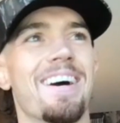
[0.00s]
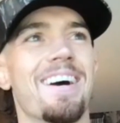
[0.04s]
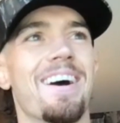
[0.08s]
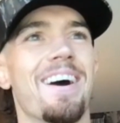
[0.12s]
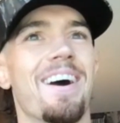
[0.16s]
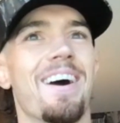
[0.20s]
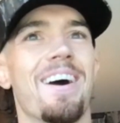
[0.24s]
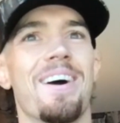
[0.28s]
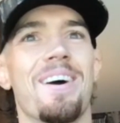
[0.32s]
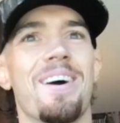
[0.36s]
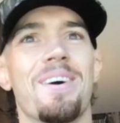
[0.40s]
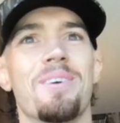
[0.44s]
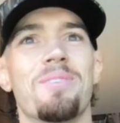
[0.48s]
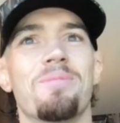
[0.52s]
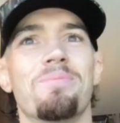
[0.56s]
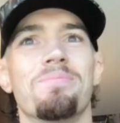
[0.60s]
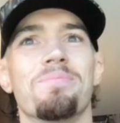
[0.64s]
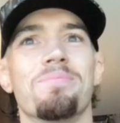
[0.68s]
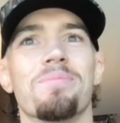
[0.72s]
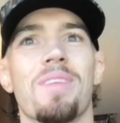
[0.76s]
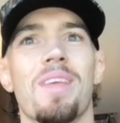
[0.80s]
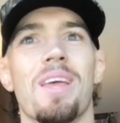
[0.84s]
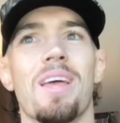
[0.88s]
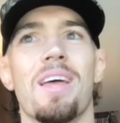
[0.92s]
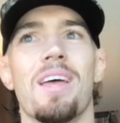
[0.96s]

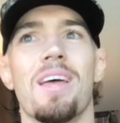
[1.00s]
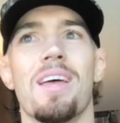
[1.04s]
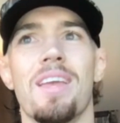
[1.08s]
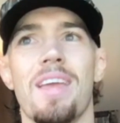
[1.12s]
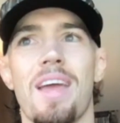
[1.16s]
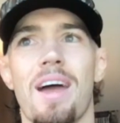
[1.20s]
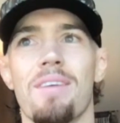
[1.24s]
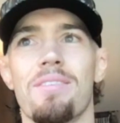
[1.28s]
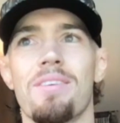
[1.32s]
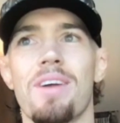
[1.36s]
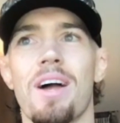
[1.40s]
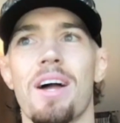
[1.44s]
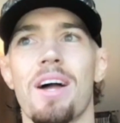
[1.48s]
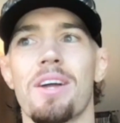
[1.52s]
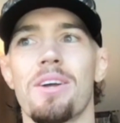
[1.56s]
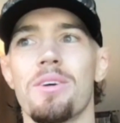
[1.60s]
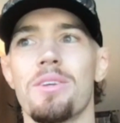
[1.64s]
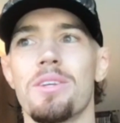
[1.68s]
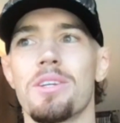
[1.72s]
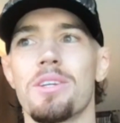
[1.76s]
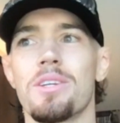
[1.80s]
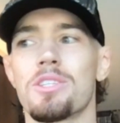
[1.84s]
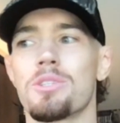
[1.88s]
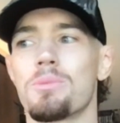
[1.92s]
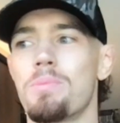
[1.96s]
Um, yeah, I've got a
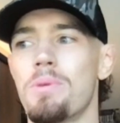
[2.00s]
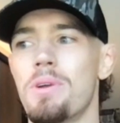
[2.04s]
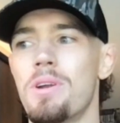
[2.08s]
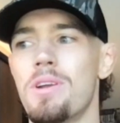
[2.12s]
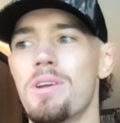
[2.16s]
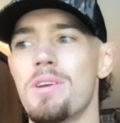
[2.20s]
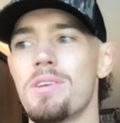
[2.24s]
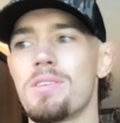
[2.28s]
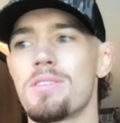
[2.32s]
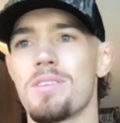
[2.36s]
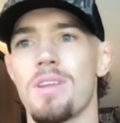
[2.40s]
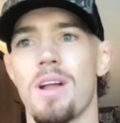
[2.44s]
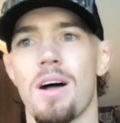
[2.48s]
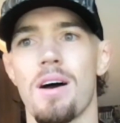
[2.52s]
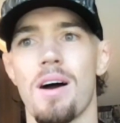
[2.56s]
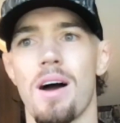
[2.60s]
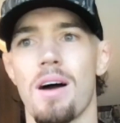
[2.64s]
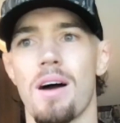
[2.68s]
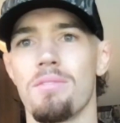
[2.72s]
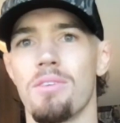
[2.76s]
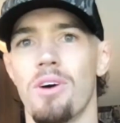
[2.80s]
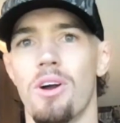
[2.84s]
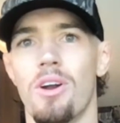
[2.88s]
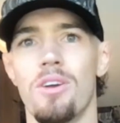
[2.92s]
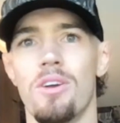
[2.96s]
good experience, and
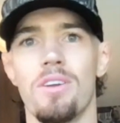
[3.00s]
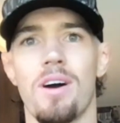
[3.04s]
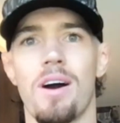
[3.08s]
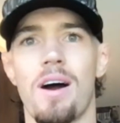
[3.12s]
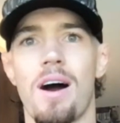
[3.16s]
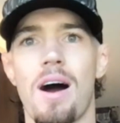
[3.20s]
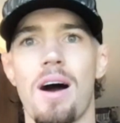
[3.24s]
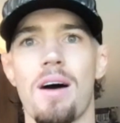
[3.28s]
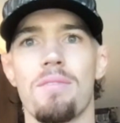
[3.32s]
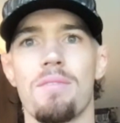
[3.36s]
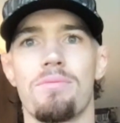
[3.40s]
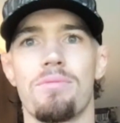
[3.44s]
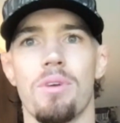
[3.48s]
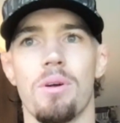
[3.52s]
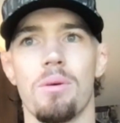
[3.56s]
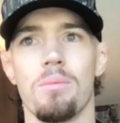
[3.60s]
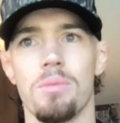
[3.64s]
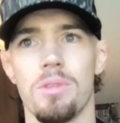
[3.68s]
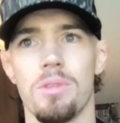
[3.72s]
I've learned a lot from